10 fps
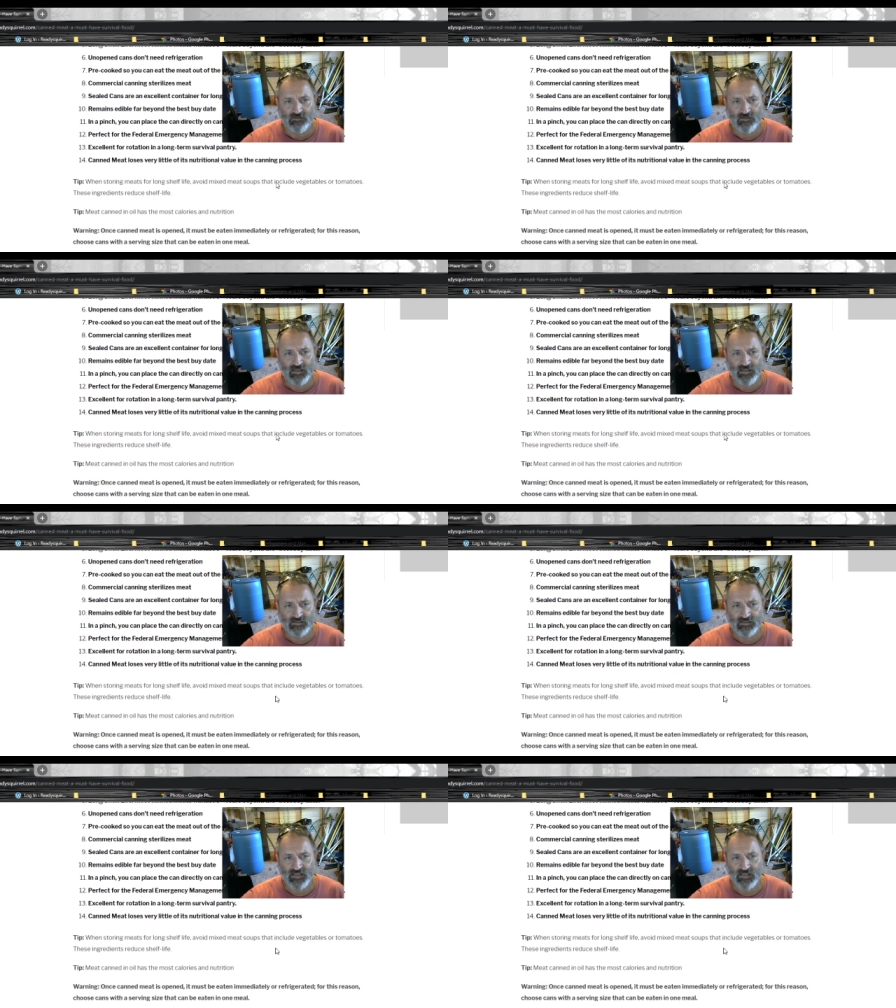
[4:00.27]

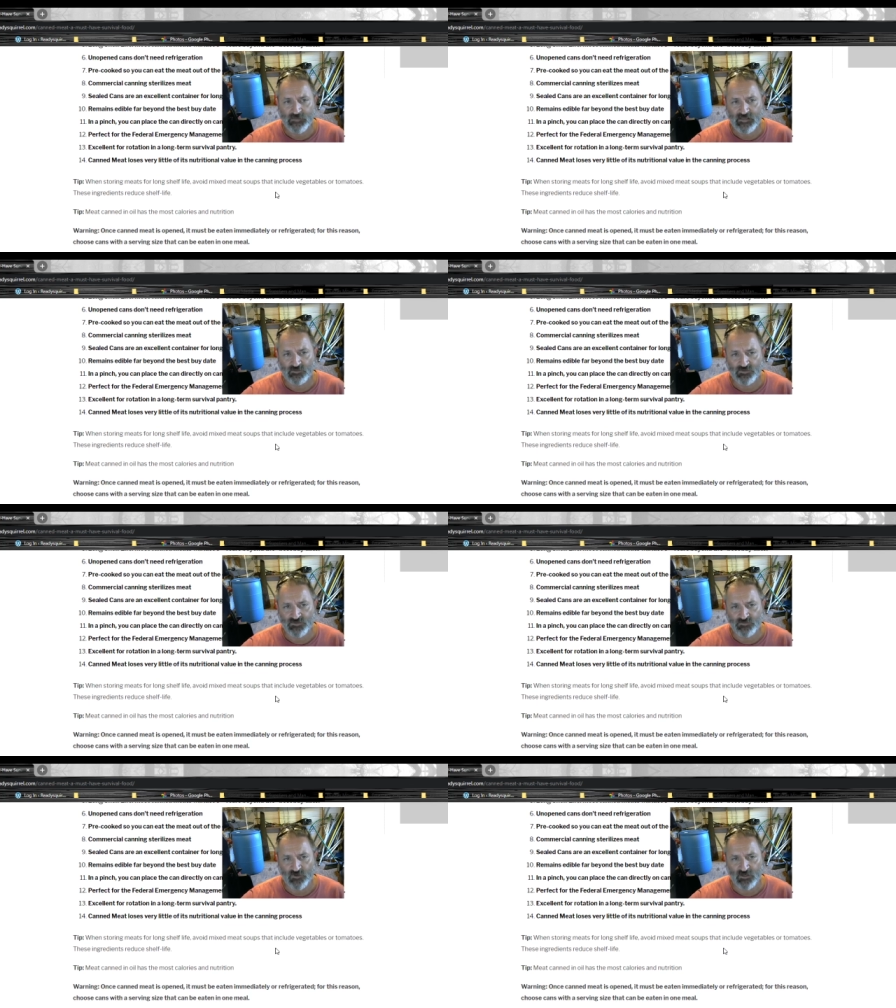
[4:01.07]
and canned meat
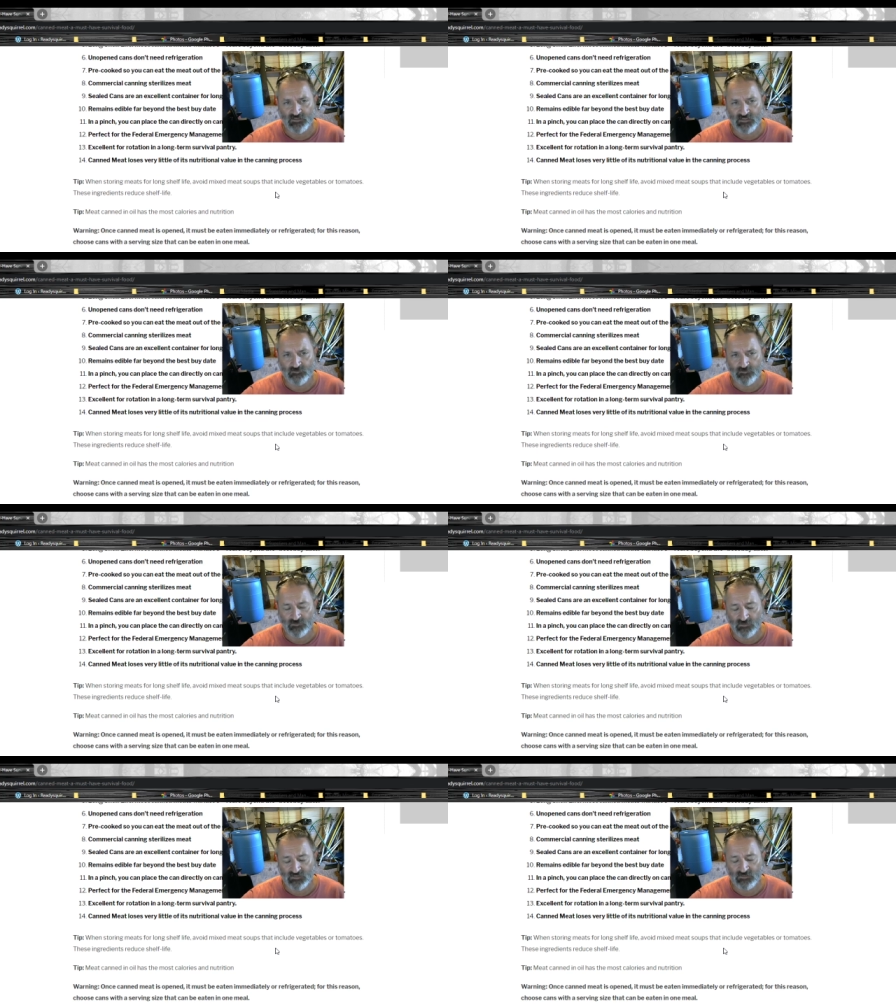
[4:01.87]
loses very little,
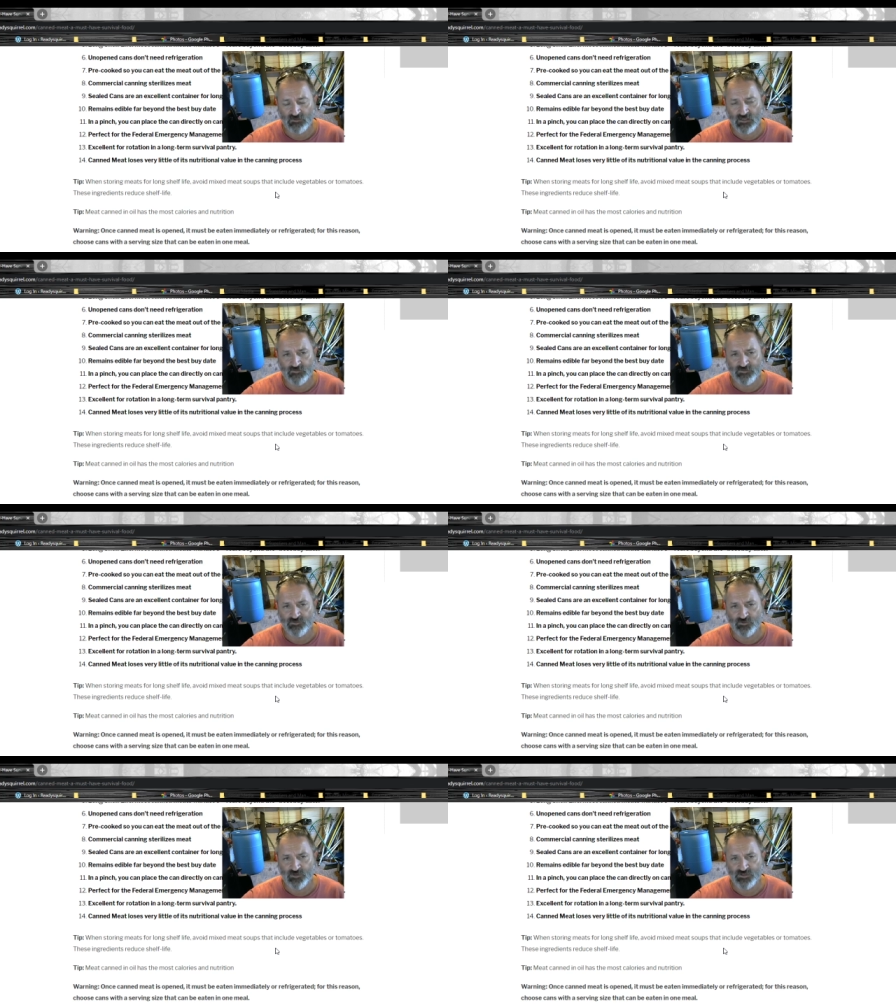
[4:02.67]
little of
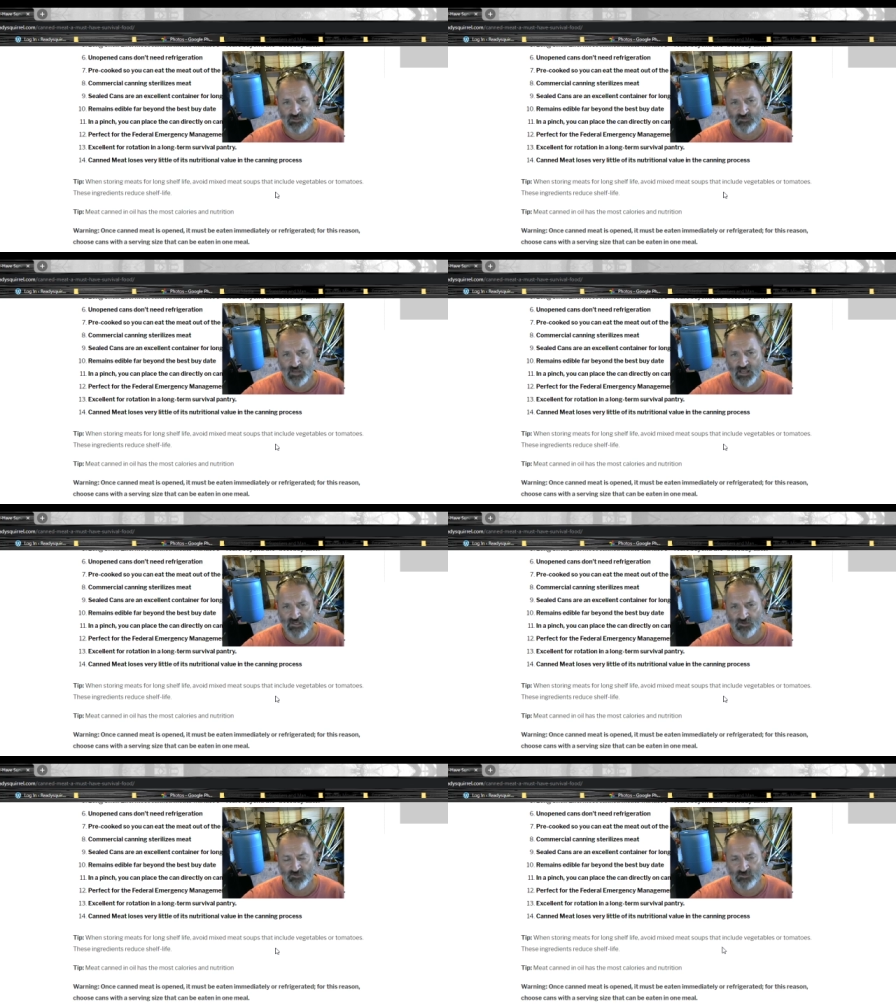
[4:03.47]
its nutritional
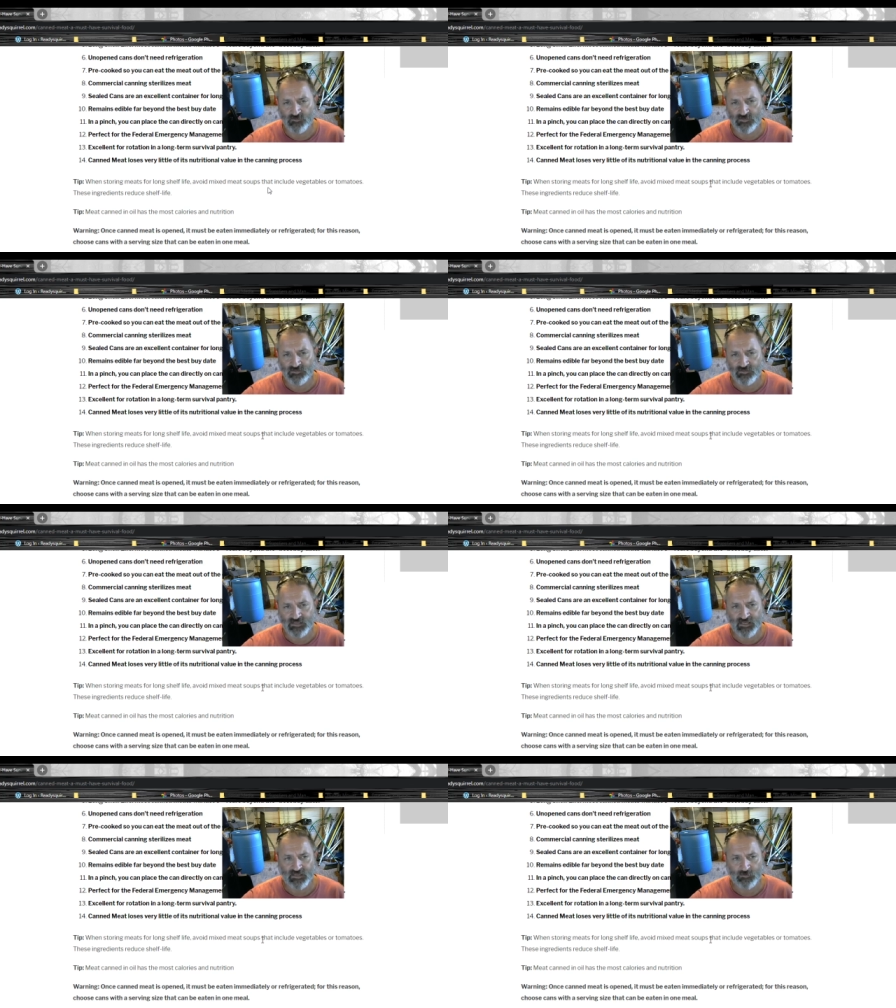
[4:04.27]
value in the
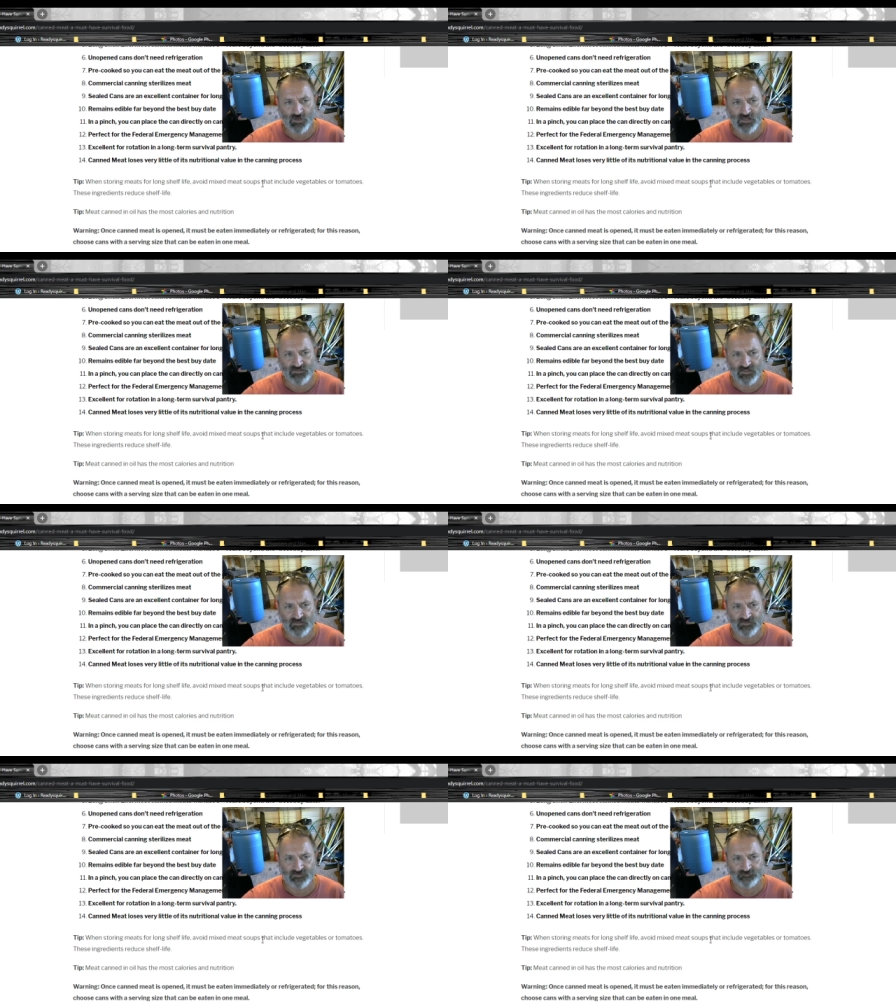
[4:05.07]
canning
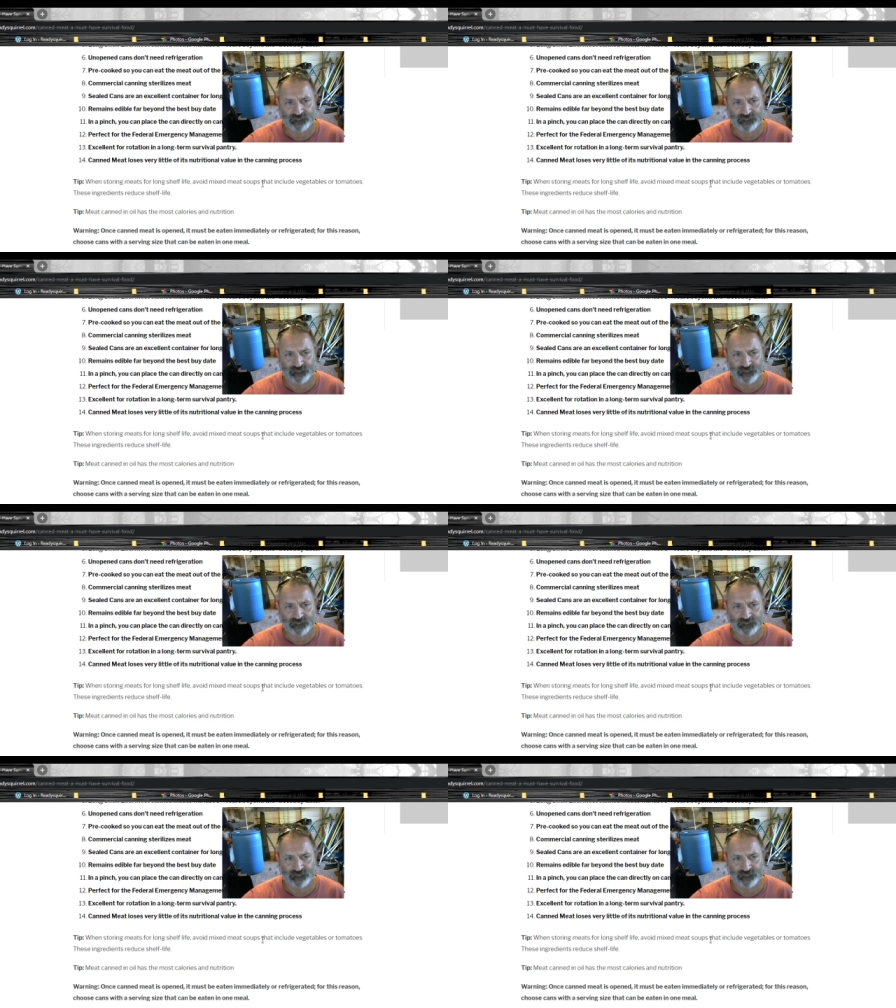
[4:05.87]
process.